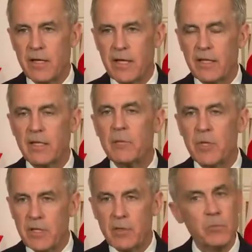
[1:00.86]
and
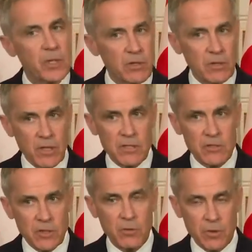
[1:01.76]
limited, but not
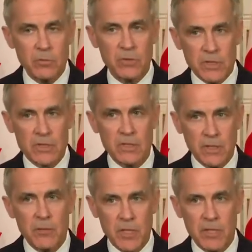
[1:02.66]
zero. It's
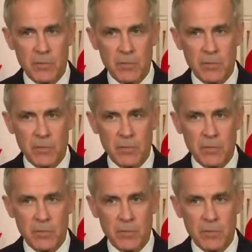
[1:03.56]
limited